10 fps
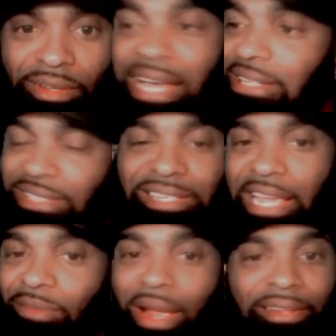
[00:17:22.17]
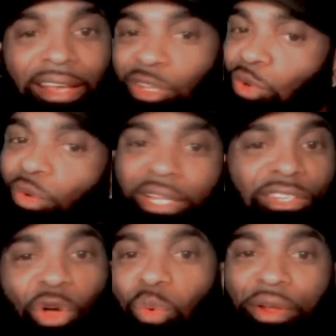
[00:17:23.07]
That just say right there you really
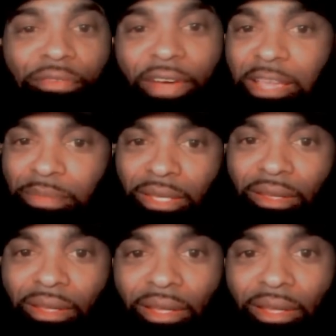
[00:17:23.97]
don't want to fight me.